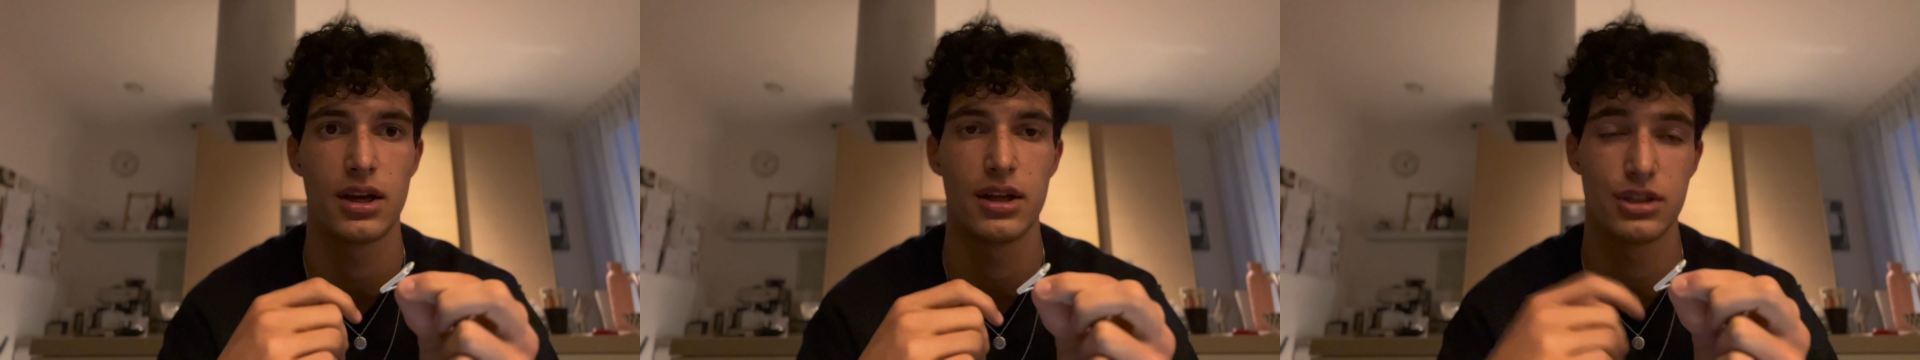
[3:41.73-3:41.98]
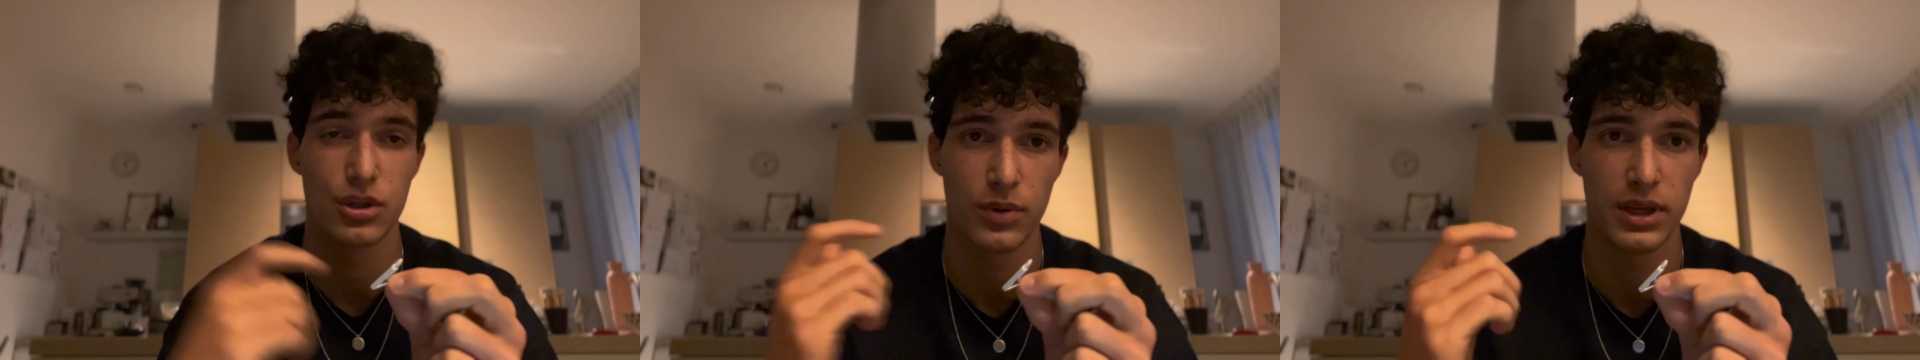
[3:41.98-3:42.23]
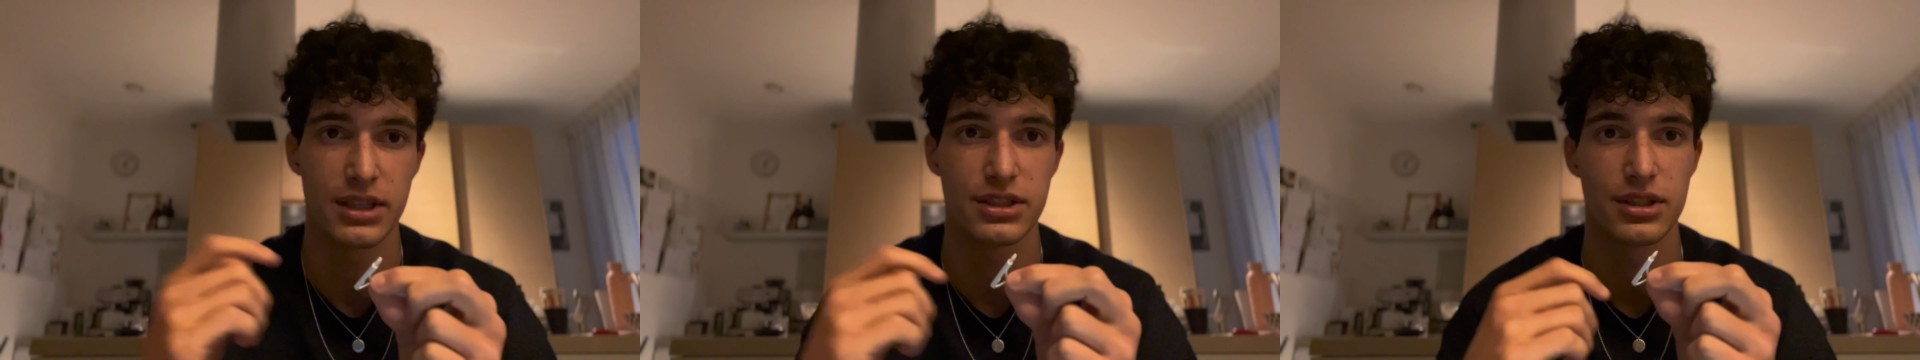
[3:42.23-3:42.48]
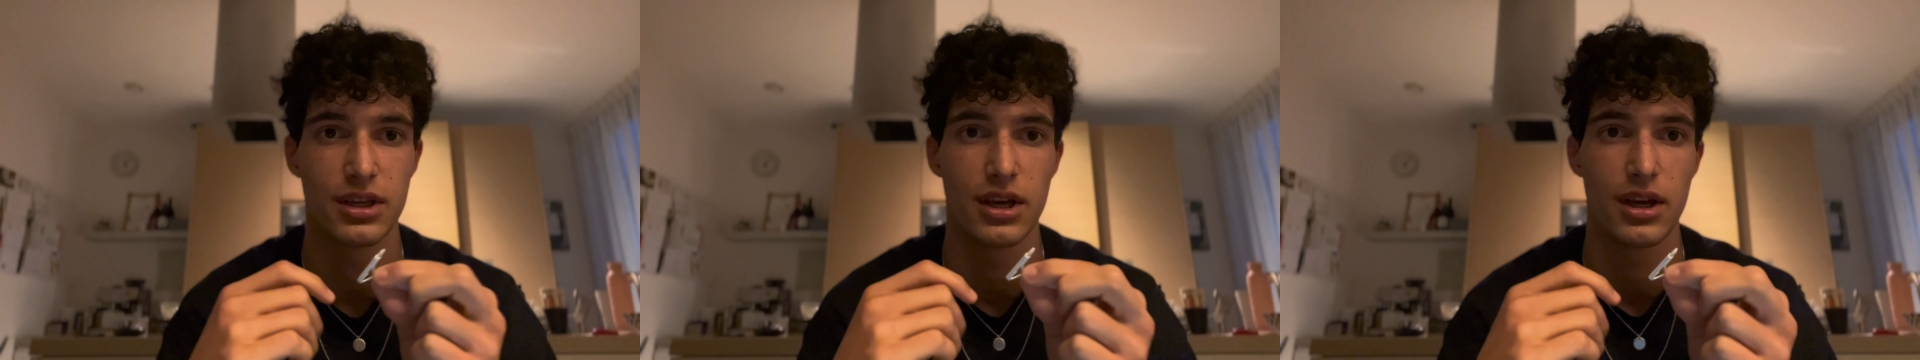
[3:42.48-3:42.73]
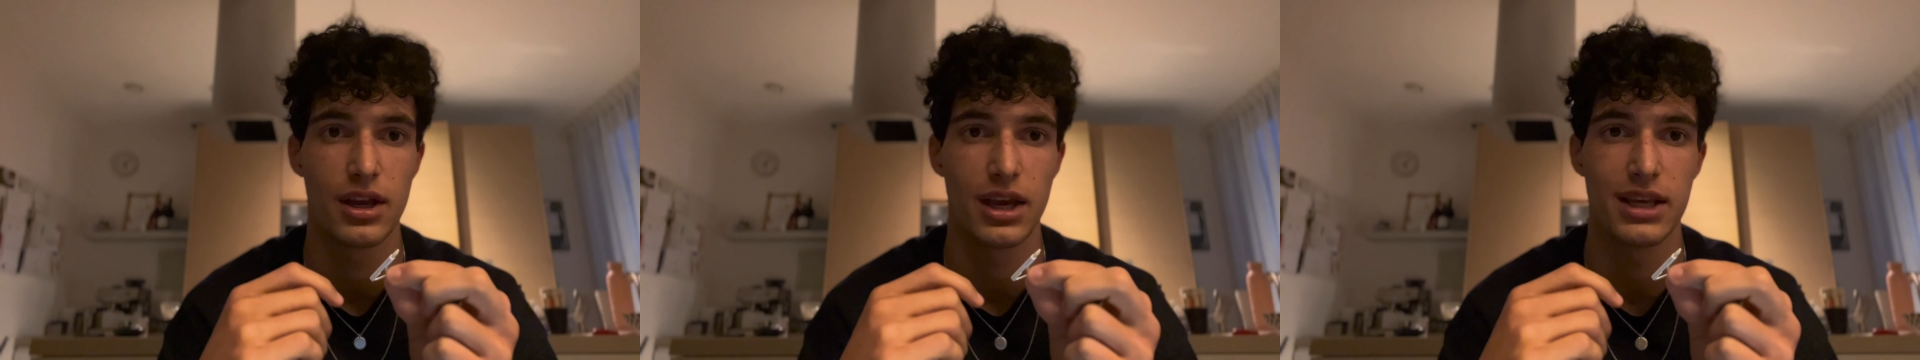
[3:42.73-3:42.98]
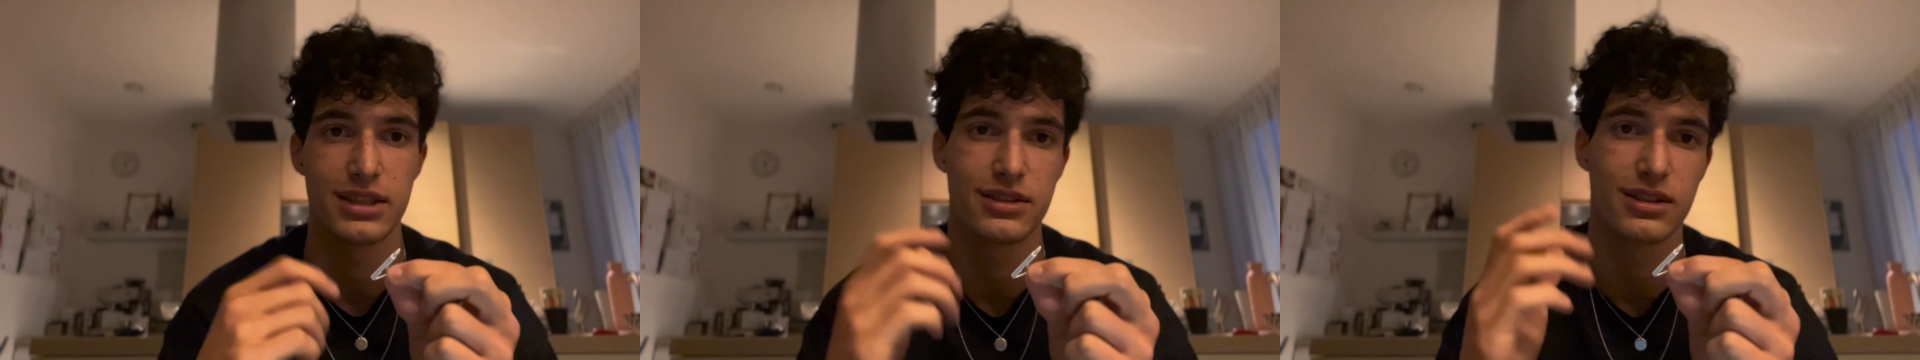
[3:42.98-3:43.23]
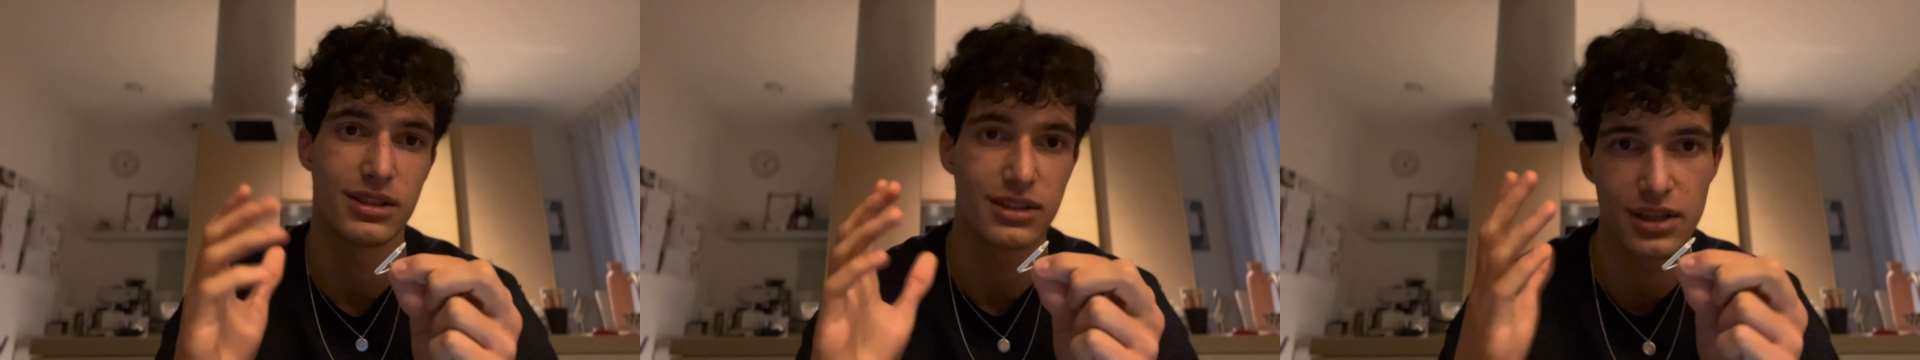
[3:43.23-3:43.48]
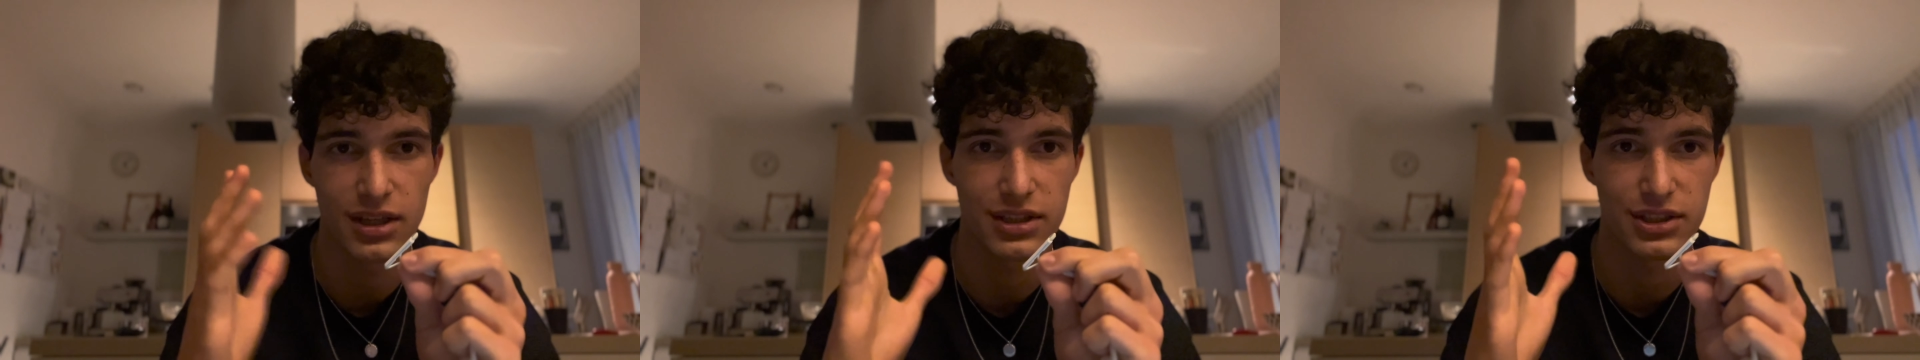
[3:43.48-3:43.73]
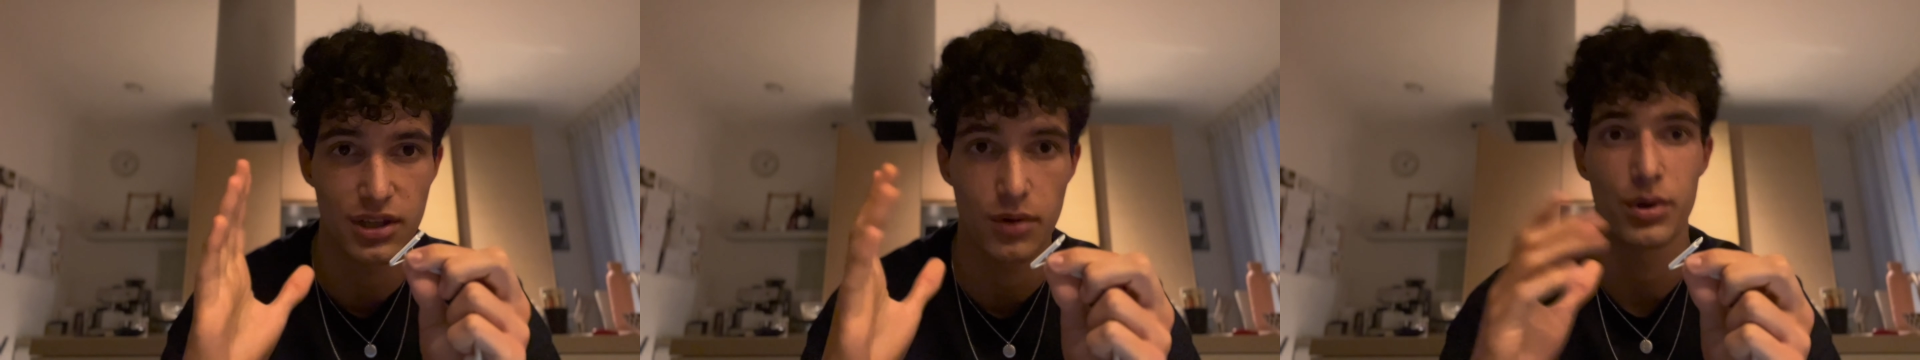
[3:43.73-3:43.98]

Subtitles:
2 weeks is going to start